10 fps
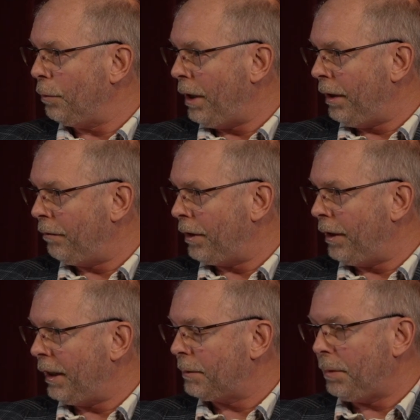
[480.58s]
waiting for the
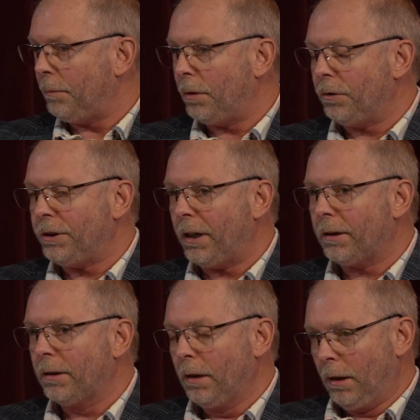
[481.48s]
next big
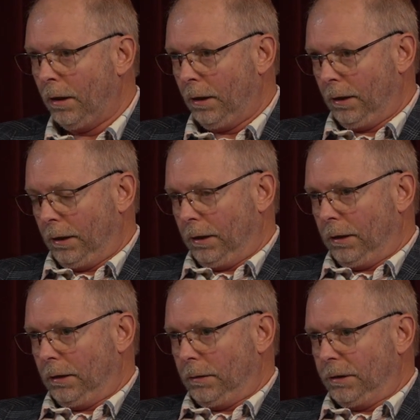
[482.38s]
project.
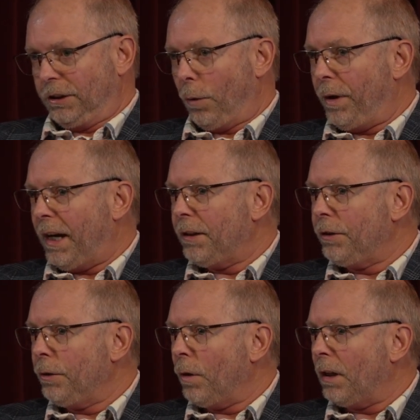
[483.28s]
So we had to
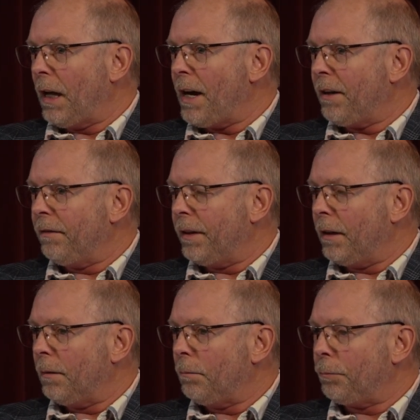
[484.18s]
do a lot of
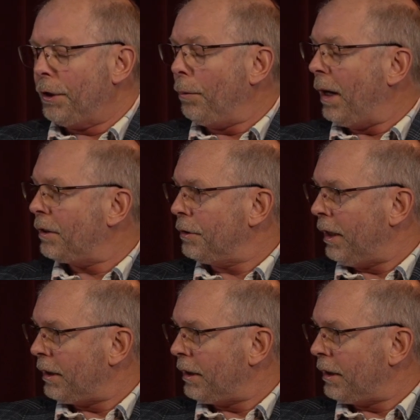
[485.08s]
uh, prerequisite